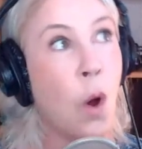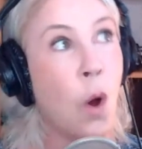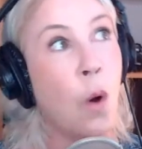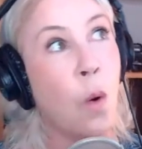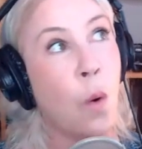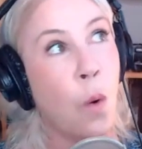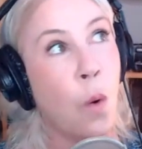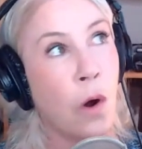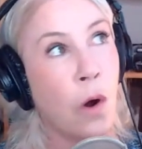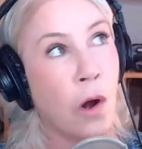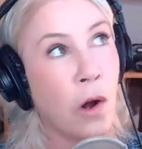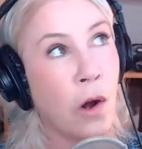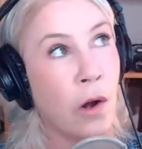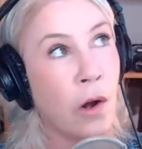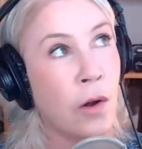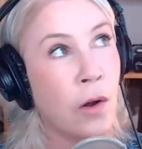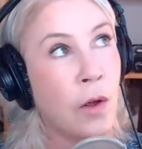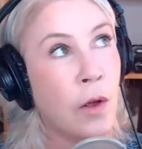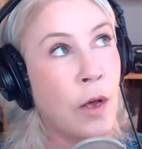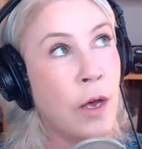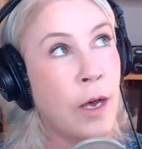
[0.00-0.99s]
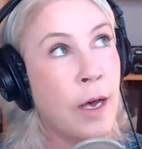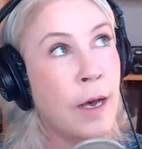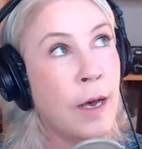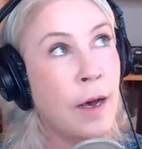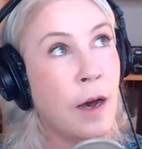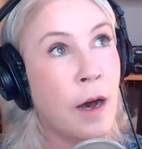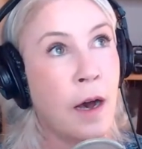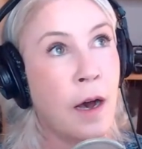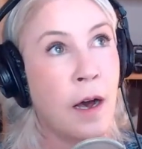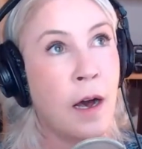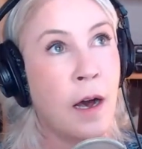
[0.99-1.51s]
Or
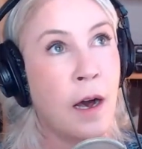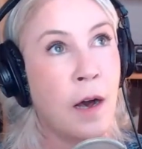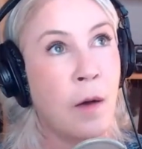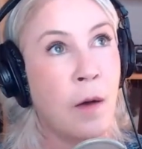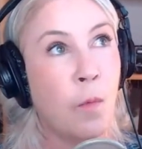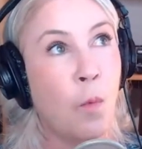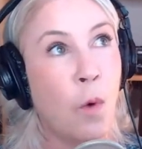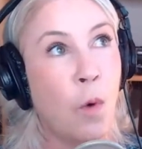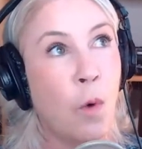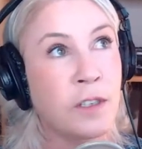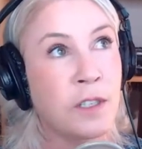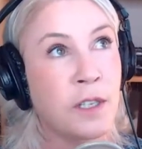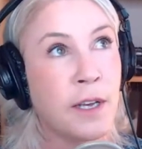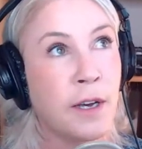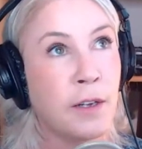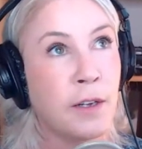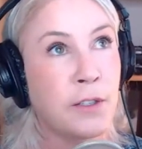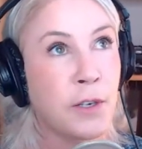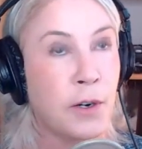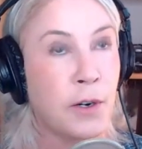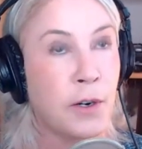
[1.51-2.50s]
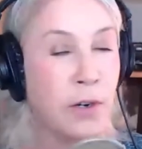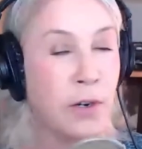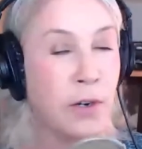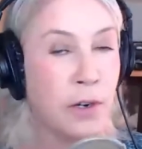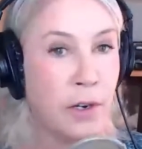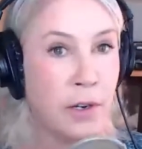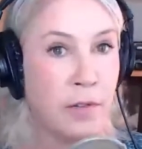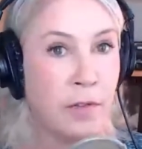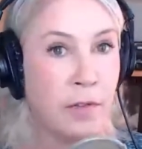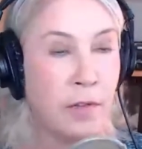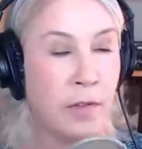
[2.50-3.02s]
uh, what's the
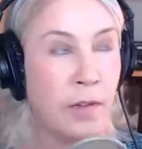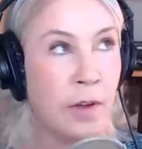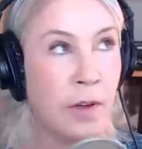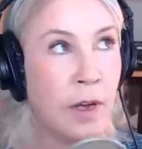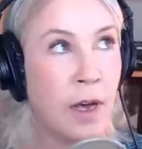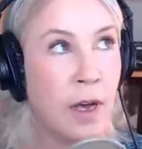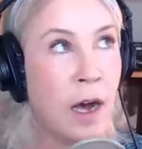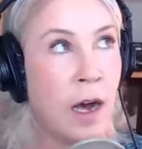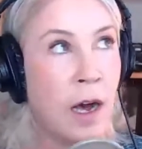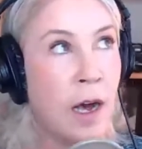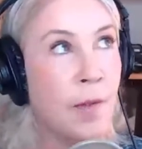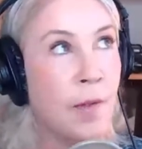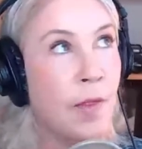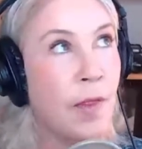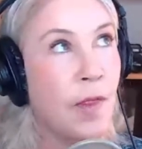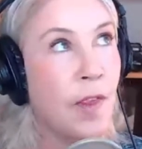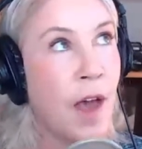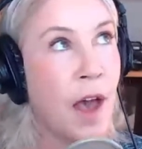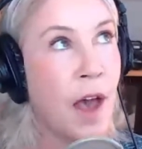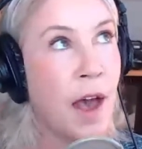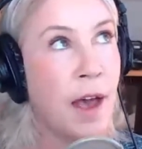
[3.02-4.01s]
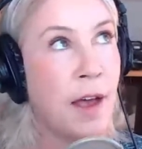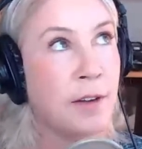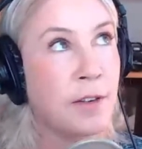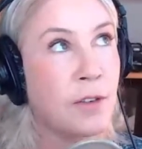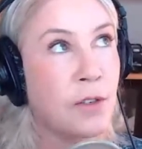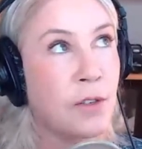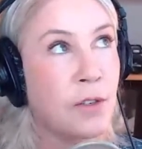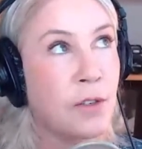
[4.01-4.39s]
alternative? Uh, that